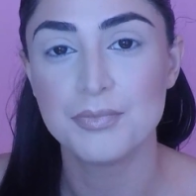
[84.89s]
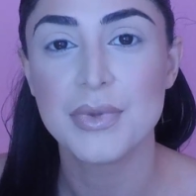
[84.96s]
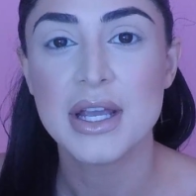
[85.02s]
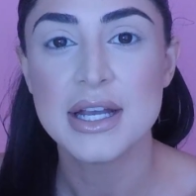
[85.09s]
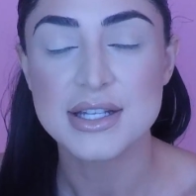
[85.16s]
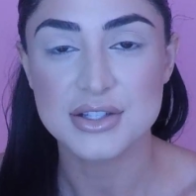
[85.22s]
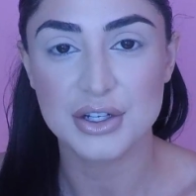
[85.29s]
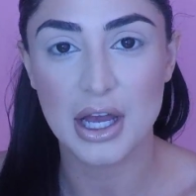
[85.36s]

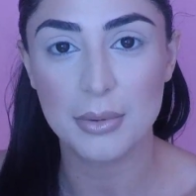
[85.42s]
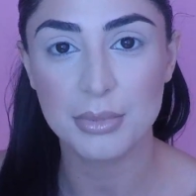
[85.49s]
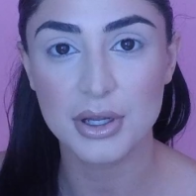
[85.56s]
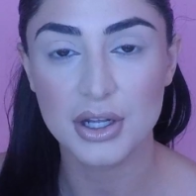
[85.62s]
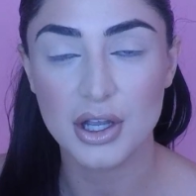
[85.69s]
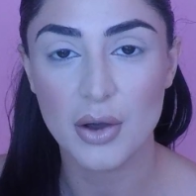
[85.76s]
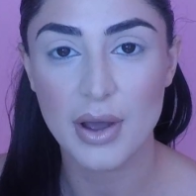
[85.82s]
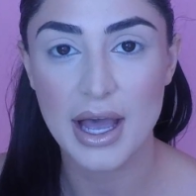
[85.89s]
So now I'm going to
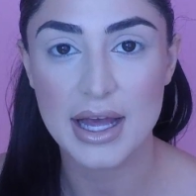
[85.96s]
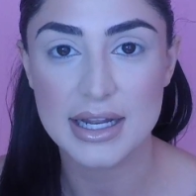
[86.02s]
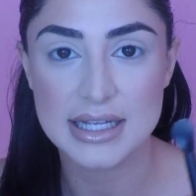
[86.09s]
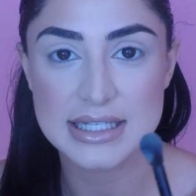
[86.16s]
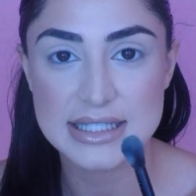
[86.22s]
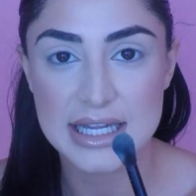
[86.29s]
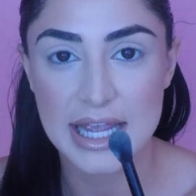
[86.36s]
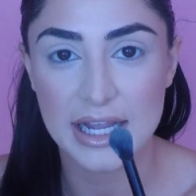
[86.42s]
go ahead and
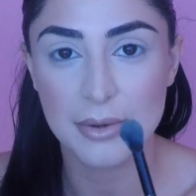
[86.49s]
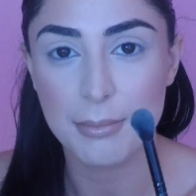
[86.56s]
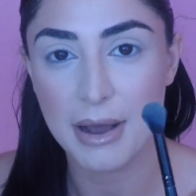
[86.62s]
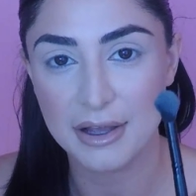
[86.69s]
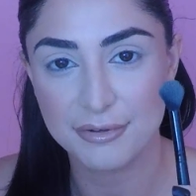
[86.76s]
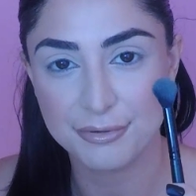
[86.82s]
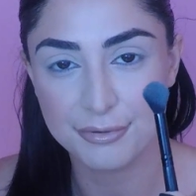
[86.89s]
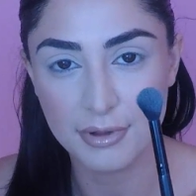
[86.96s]
take my
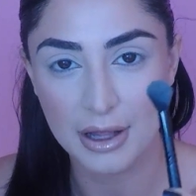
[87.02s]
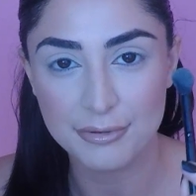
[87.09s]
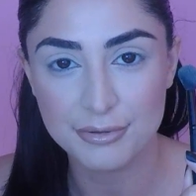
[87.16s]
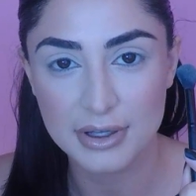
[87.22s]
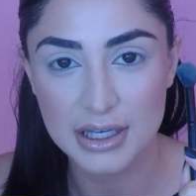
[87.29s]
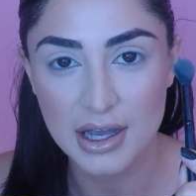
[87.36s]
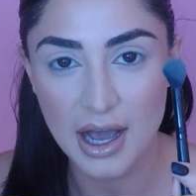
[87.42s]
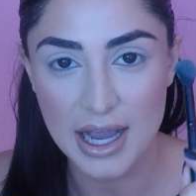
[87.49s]
fluffy
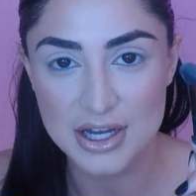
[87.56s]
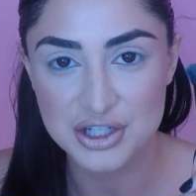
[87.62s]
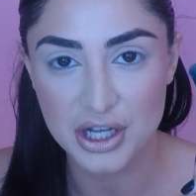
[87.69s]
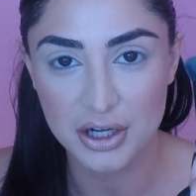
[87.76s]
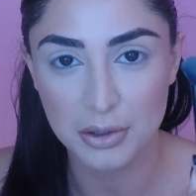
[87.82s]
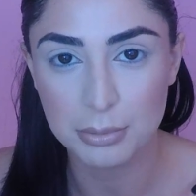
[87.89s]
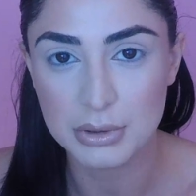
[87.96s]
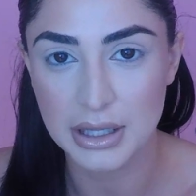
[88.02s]

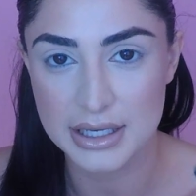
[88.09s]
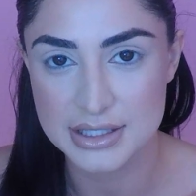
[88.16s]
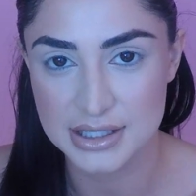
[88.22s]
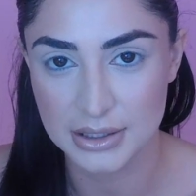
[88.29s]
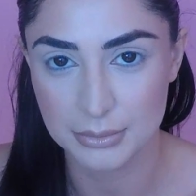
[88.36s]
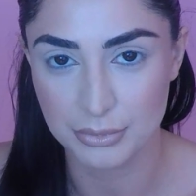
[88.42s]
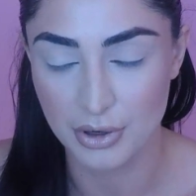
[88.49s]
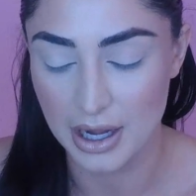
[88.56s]
eyeshadow blending
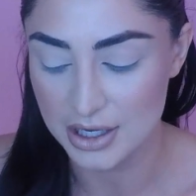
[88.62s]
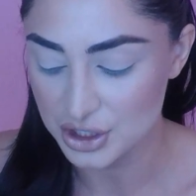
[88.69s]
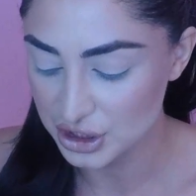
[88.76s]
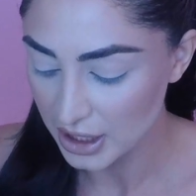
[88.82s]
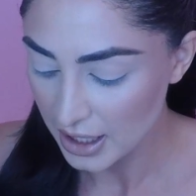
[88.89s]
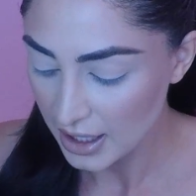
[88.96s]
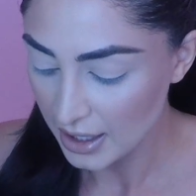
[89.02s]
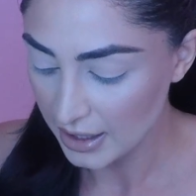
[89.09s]
brush,
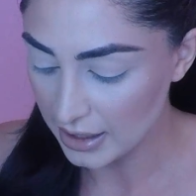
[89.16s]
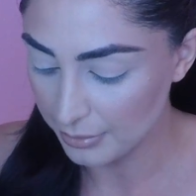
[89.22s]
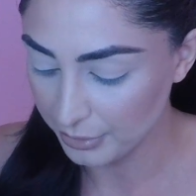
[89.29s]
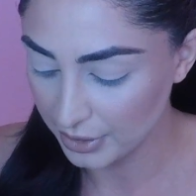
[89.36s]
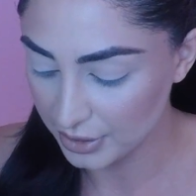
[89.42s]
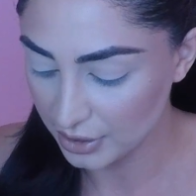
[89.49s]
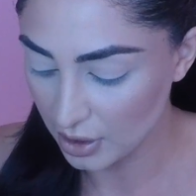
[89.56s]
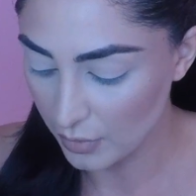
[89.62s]
and I'm going to
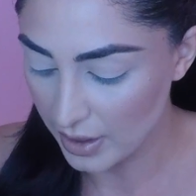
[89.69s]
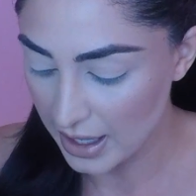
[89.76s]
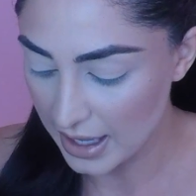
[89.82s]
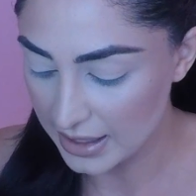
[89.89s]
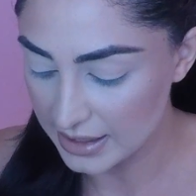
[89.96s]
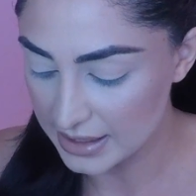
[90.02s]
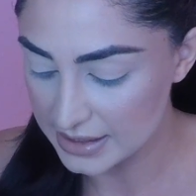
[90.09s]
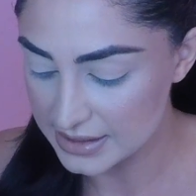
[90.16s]
go ahead
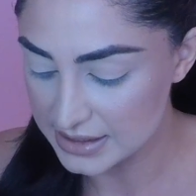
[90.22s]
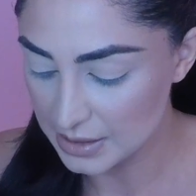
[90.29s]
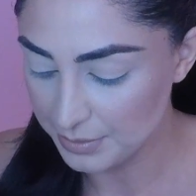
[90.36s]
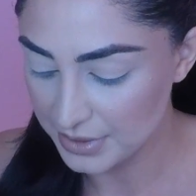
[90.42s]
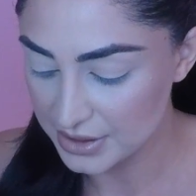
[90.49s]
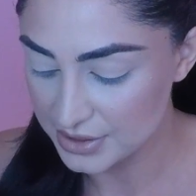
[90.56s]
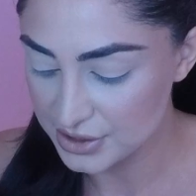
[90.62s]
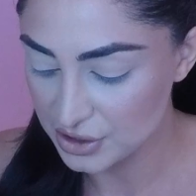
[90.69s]
and dip
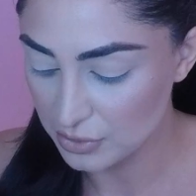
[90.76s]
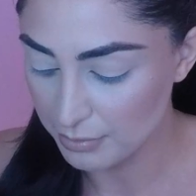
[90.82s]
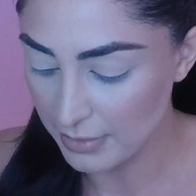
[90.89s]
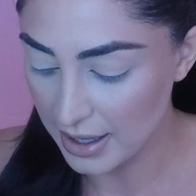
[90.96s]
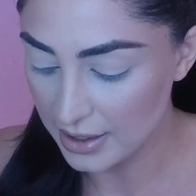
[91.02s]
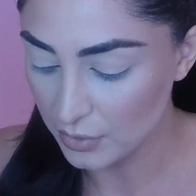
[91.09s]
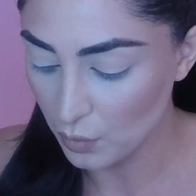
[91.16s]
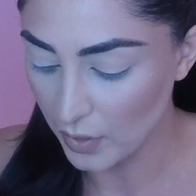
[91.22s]
into my
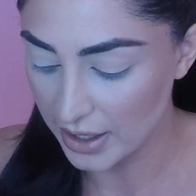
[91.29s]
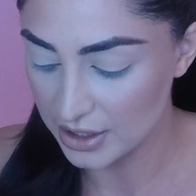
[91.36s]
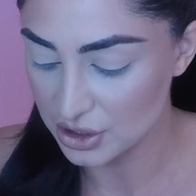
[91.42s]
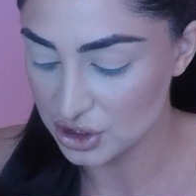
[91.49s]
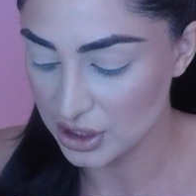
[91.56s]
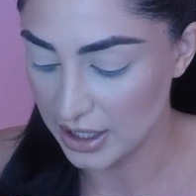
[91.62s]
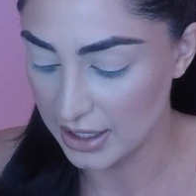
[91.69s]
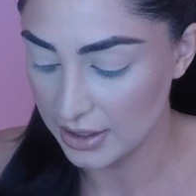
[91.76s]
white
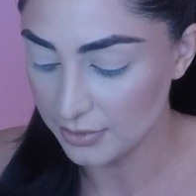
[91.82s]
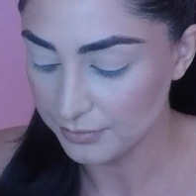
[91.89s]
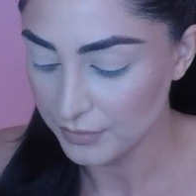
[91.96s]
shade.